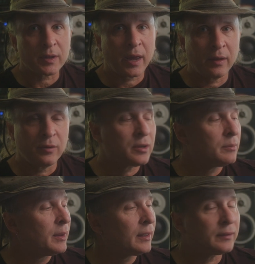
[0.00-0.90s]
and you
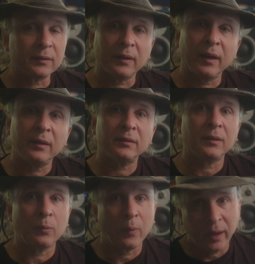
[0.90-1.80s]
can make the size
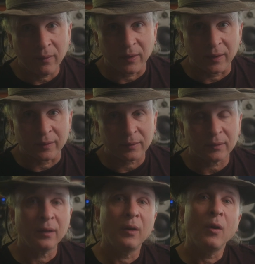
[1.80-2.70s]
and weight of
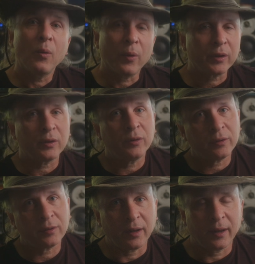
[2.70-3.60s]
this work in your
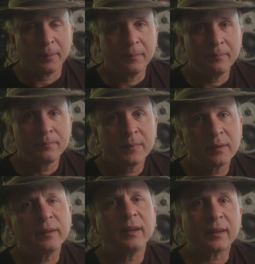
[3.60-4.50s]
setup.
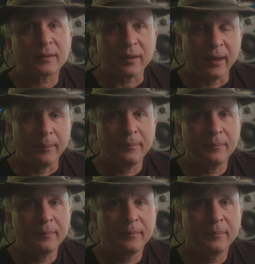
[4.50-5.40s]
See you next time.
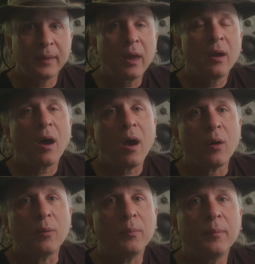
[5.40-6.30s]

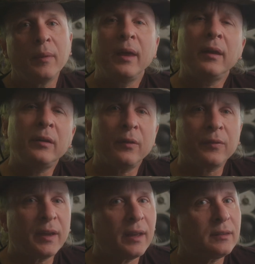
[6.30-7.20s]
Oh, and don't
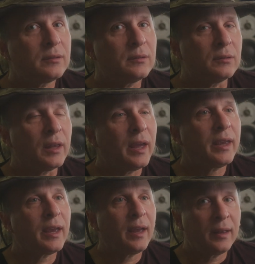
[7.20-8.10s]
forget to
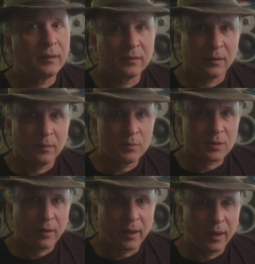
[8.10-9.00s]
like and
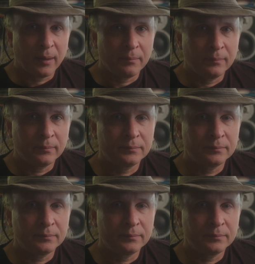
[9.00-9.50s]
subscribe.